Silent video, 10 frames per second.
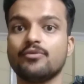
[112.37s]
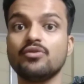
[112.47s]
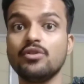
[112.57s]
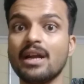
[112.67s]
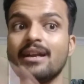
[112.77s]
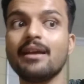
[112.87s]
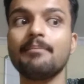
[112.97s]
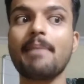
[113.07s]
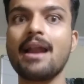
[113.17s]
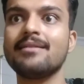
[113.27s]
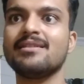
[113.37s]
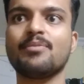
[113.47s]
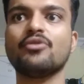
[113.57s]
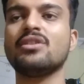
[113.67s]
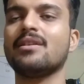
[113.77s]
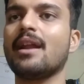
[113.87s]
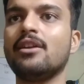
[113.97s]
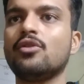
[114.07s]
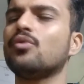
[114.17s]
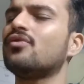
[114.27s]
So you can take a balanced approach and
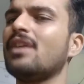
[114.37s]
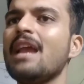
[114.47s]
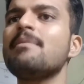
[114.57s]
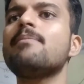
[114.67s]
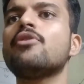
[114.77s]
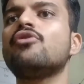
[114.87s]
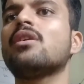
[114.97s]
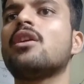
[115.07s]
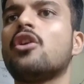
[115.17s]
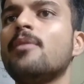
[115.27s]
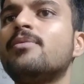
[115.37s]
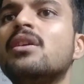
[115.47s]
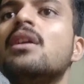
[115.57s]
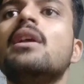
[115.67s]
write through. Same approach you can adopt.